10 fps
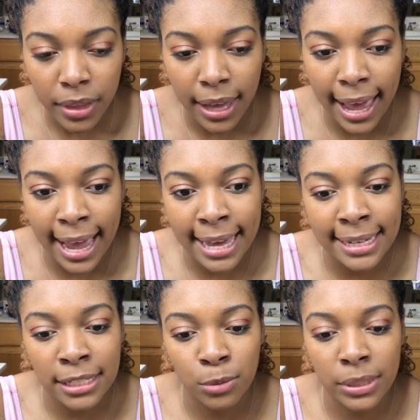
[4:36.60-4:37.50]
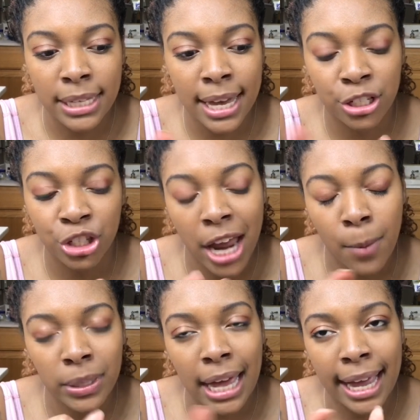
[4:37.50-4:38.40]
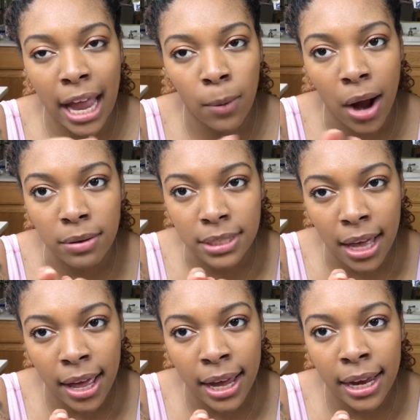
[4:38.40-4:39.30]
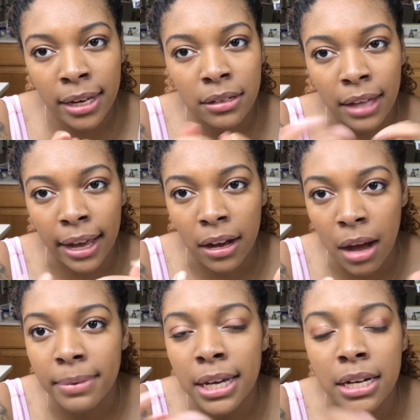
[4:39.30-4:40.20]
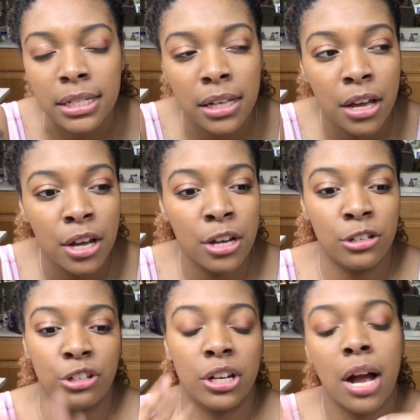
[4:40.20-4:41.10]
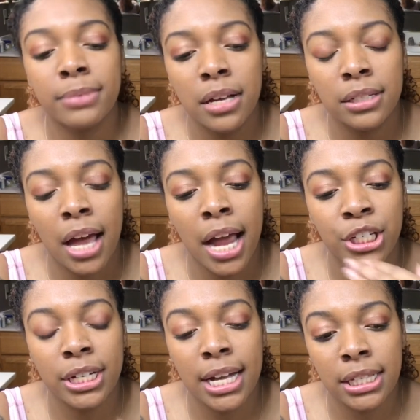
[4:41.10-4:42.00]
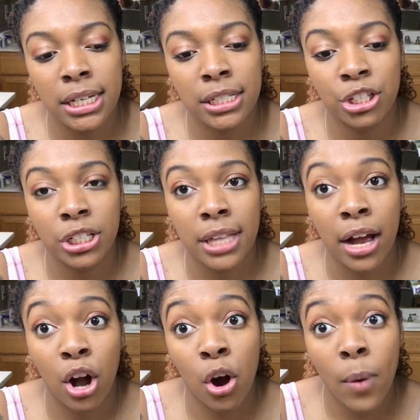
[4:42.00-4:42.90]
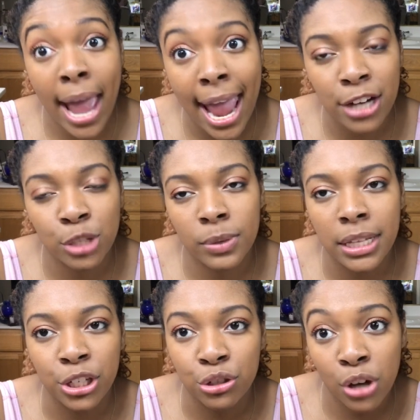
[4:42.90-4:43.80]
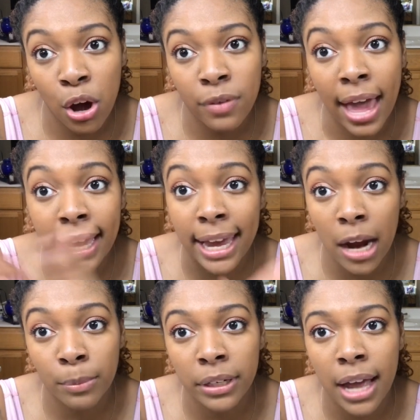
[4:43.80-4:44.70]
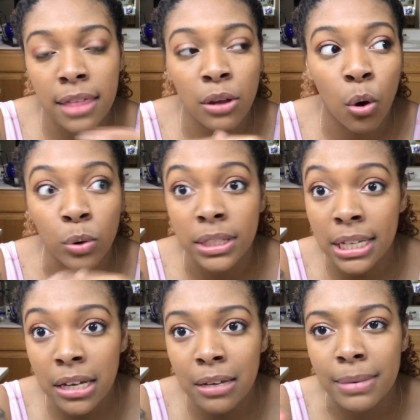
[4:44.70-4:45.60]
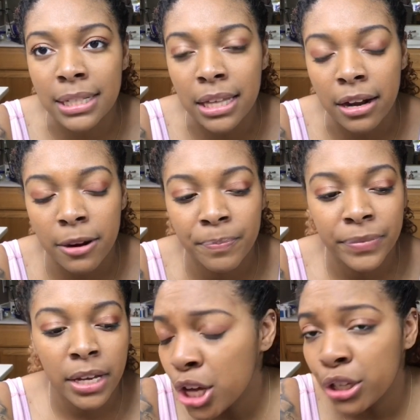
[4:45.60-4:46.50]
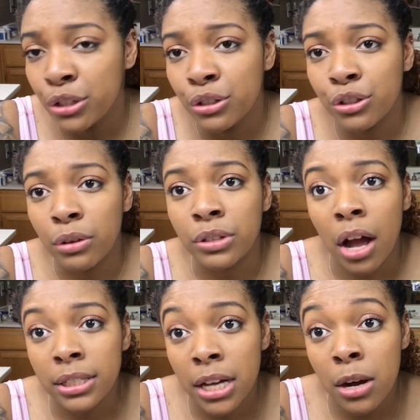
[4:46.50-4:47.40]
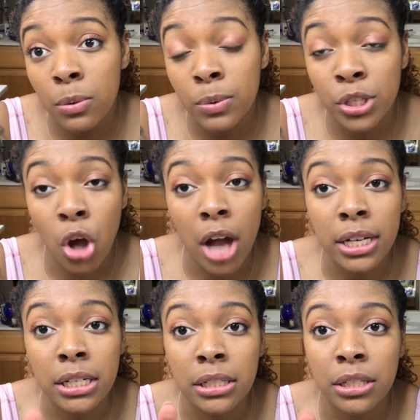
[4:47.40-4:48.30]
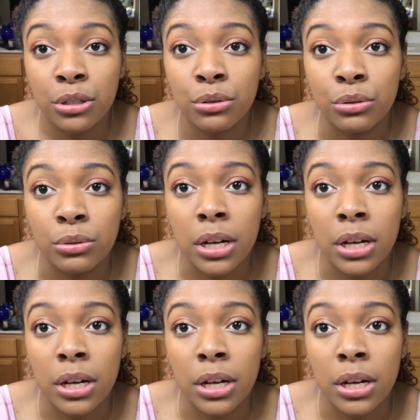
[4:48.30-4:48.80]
And we text Jay and we're like, hey, we're outside, like come get us. So she comes outside, she gets us, and she's like, oh, hey, I just want to let you know that Cameron and the whole team is there. So Dontel was talking to